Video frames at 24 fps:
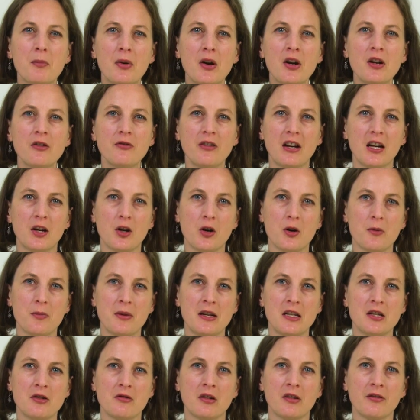a perfect copy
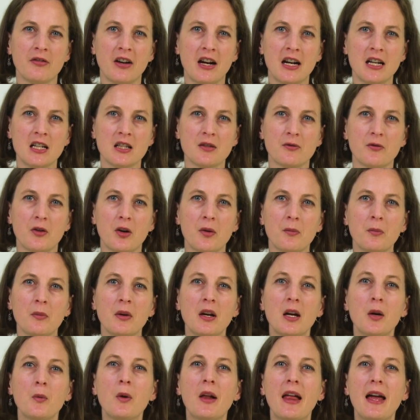to revise from
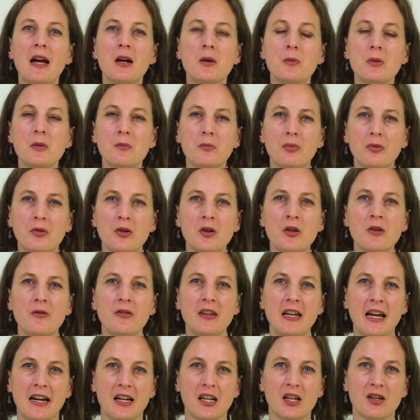will help improve
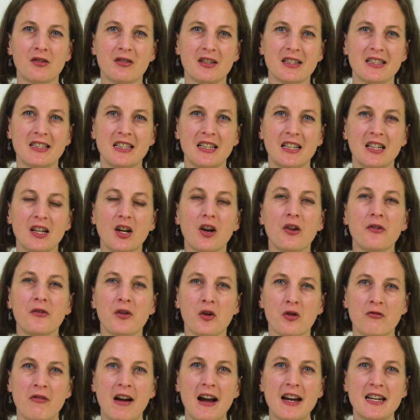the accuracy of
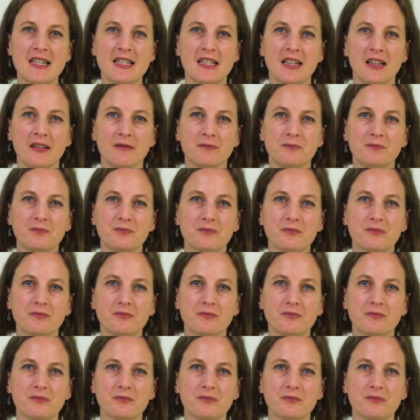your writing.